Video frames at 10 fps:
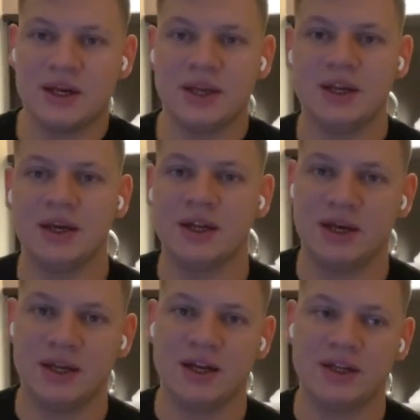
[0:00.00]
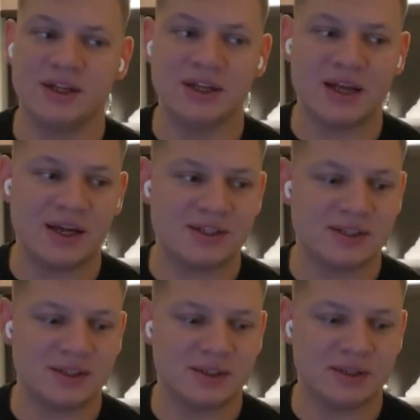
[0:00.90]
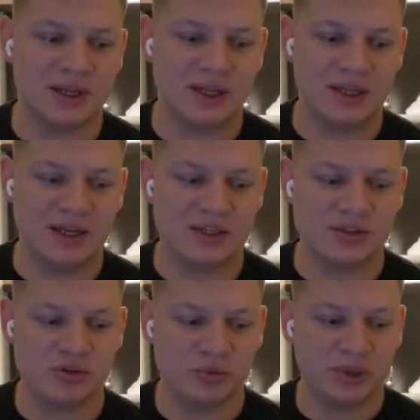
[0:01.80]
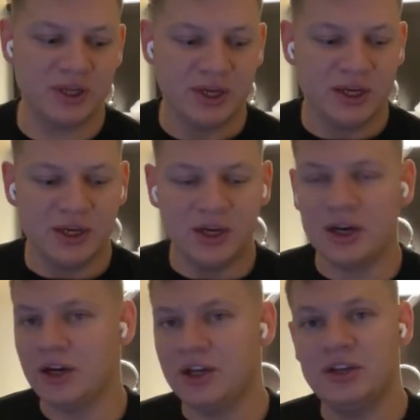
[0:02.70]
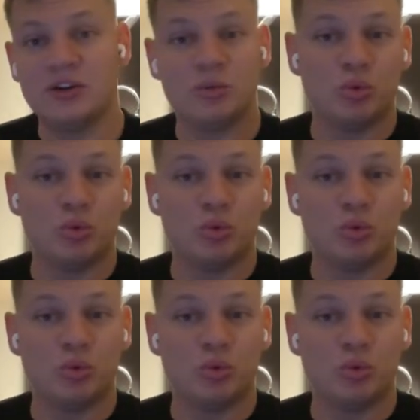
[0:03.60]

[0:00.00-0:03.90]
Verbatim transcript: and and and I think that that that is true. But uh, either